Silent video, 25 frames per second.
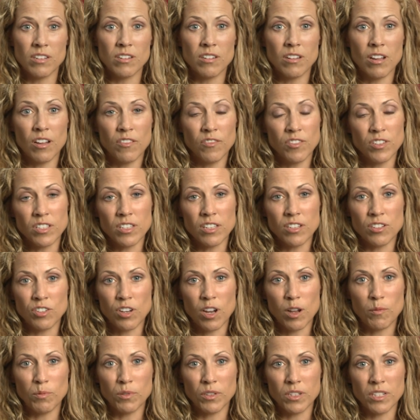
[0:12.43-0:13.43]
And obviously
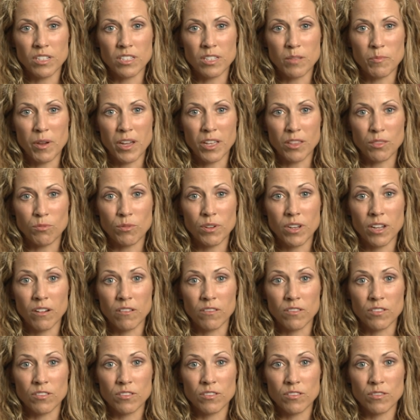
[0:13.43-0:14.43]
Joplin is about three
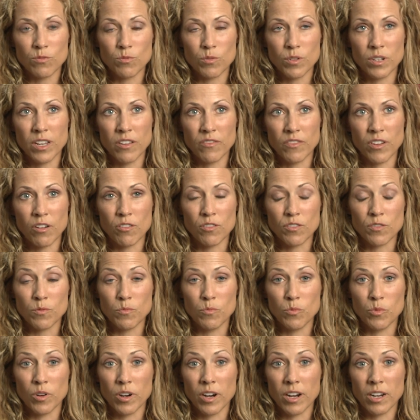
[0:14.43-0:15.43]
hours, three and a half hours
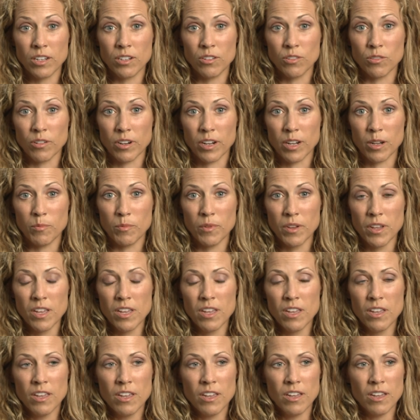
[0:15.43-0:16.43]
from where I grew up.
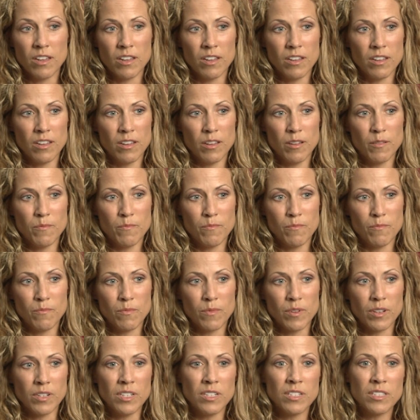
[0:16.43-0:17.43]
Um,
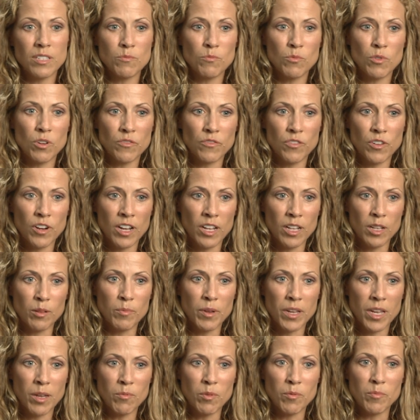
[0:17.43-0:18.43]
I did some work for
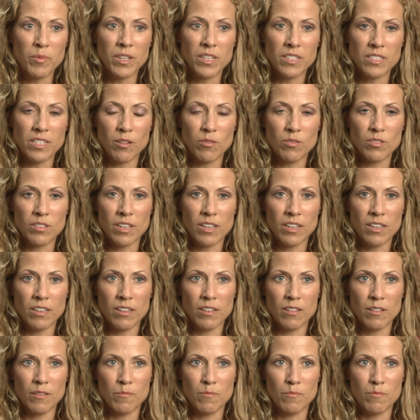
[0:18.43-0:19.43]
Alabama because I was
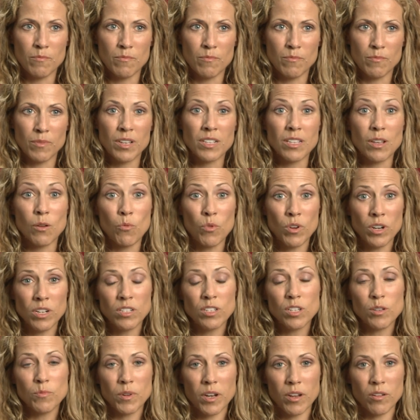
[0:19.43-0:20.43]
um, because I
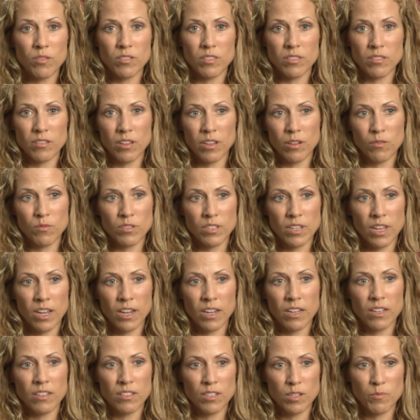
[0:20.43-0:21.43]
wanted to, but I was I was
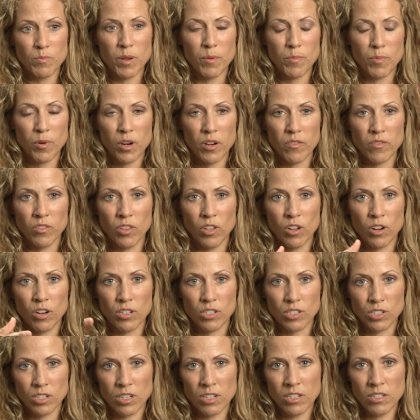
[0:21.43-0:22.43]
asked to be a part of a
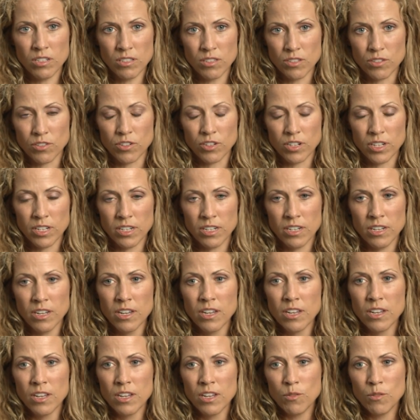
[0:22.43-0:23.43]
large concert. And
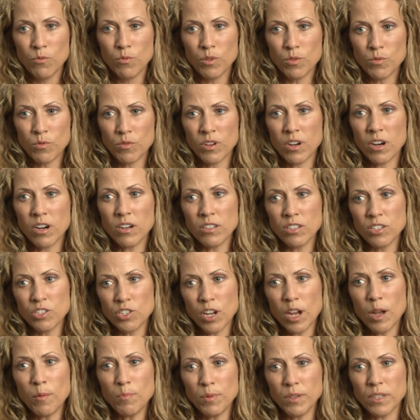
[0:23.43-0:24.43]
with regard to
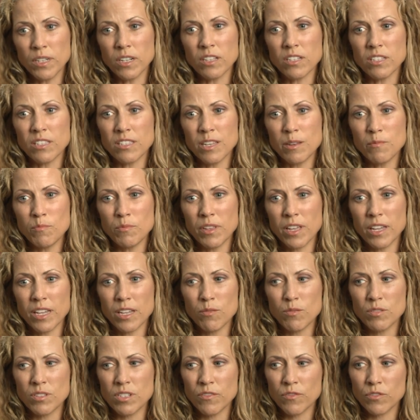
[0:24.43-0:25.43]
Joplin, it seemed
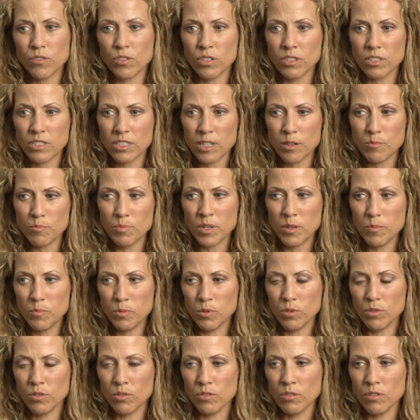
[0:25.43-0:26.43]
like it was difficult to get
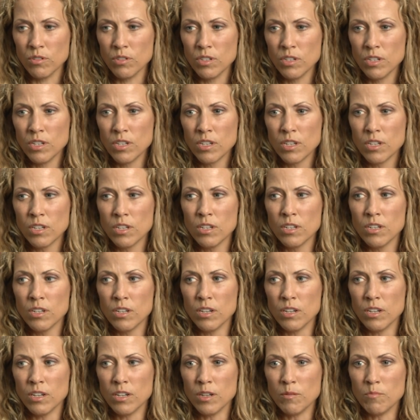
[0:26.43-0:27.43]
people
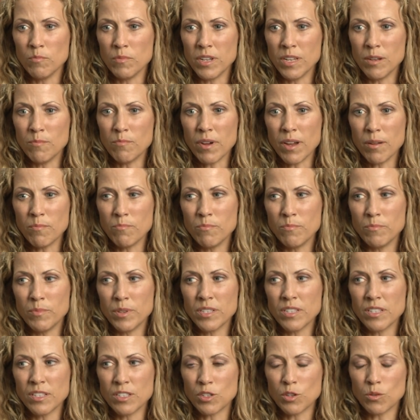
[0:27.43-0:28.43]
um, in my
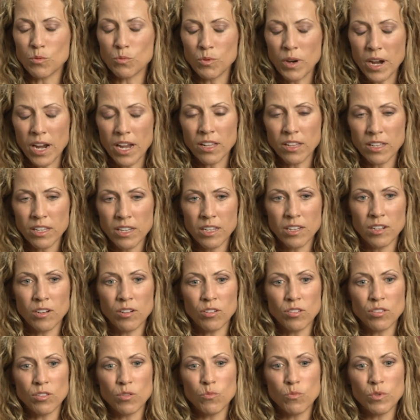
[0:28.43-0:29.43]
business to rally. And
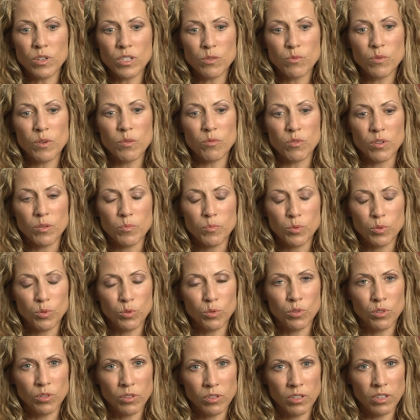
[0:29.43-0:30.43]
also, once we were to
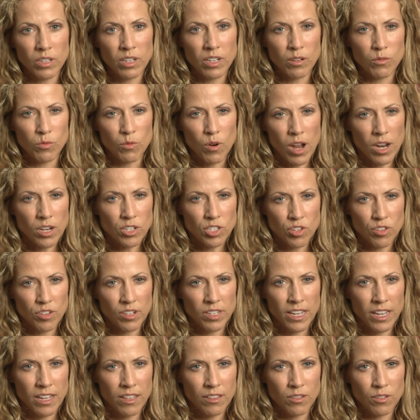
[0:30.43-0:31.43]
pull a rock show
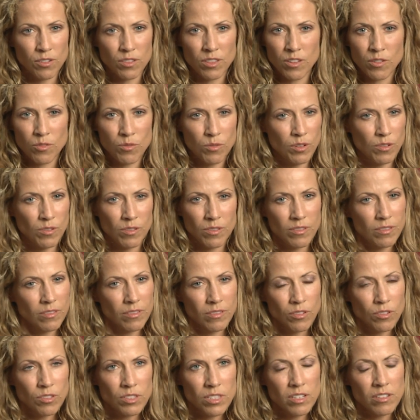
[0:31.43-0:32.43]
together, there were,
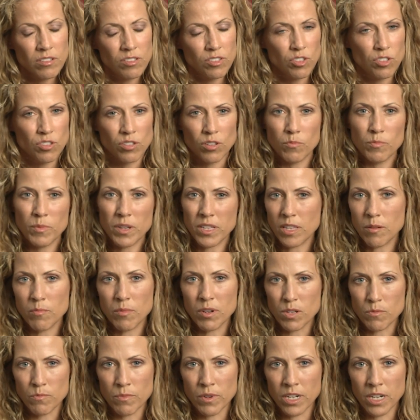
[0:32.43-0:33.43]
those things just don't make that
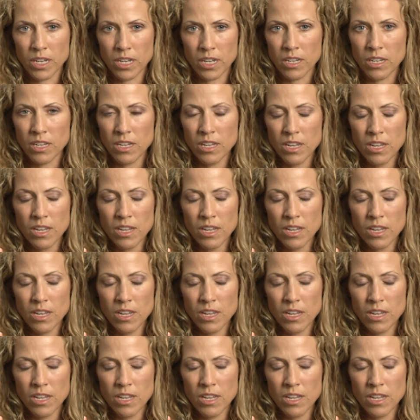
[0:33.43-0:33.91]
much money.